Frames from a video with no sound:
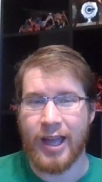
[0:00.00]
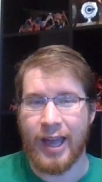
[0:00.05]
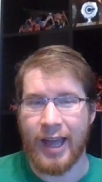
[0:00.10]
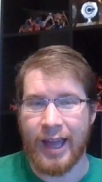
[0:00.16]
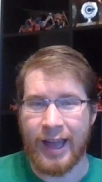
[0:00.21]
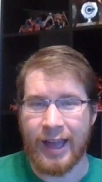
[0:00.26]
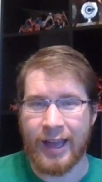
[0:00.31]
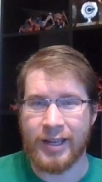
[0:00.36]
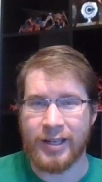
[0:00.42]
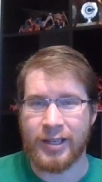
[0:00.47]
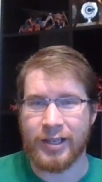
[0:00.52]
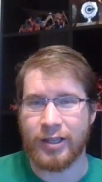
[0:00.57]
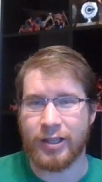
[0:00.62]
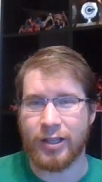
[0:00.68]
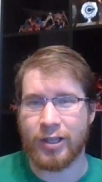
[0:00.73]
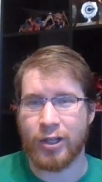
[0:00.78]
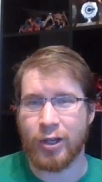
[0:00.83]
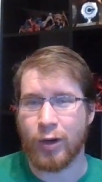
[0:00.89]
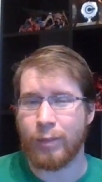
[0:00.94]
And
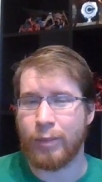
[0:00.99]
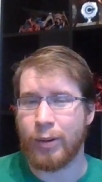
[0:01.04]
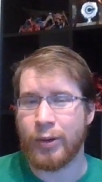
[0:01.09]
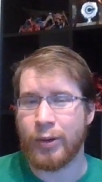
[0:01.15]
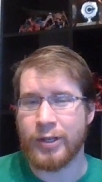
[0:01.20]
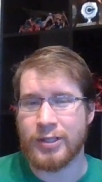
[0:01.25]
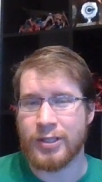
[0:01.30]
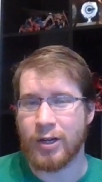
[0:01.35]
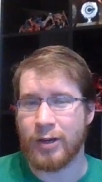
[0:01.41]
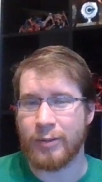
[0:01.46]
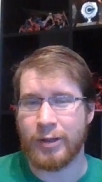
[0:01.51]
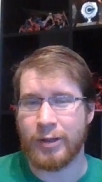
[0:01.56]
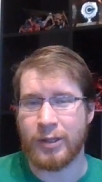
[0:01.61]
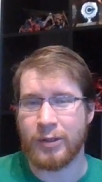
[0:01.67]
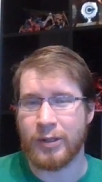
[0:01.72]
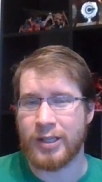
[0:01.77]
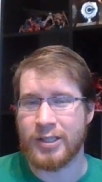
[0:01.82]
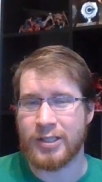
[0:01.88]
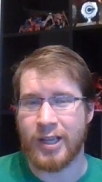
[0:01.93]
your opponent's army
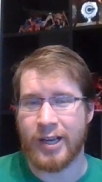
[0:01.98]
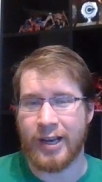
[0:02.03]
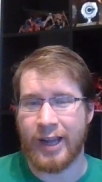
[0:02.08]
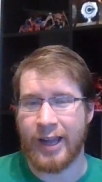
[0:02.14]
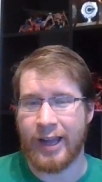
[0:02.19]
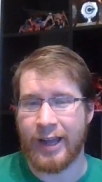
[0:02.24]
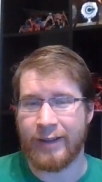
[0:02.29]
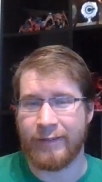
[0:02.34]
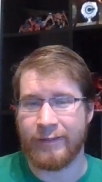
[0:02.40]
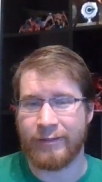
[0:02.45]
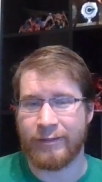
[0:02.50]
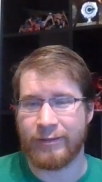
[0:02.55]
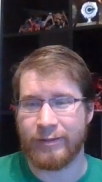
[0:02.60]
is going to have